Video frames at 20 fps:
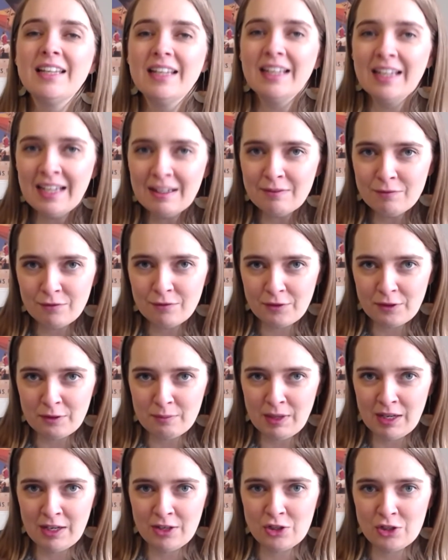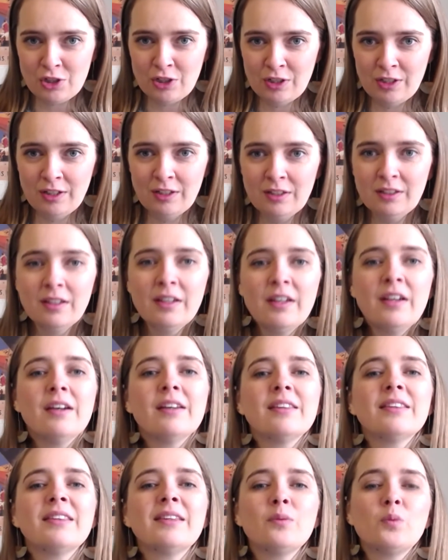information
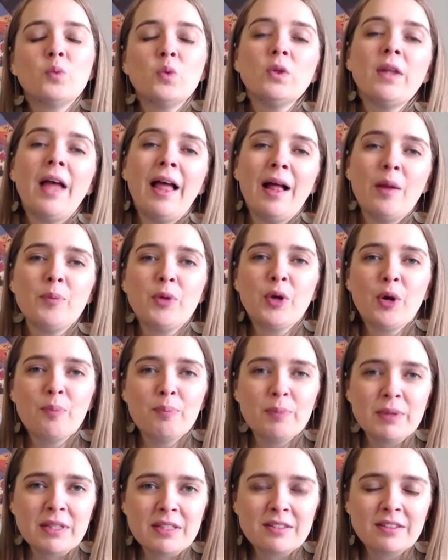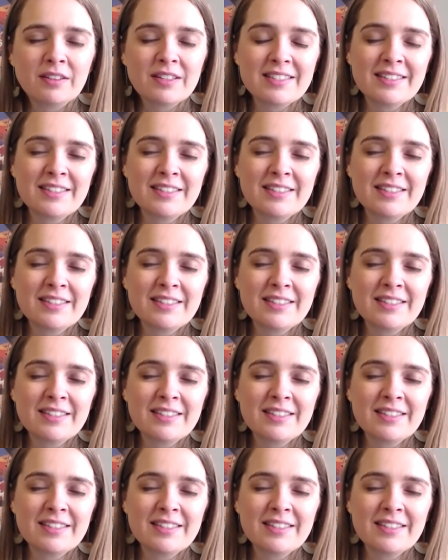that will help your business.